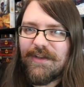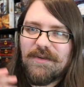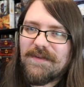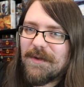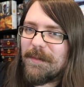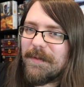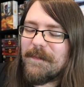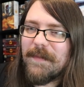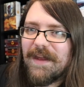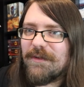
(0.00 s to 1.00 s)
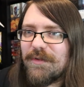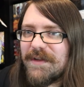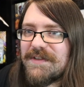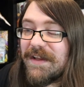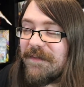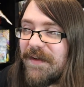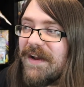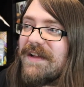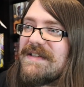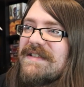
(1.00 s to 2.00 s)
YouTube and Twitch like
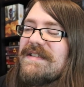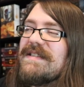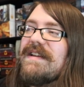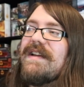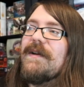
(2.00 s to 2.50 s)
finances.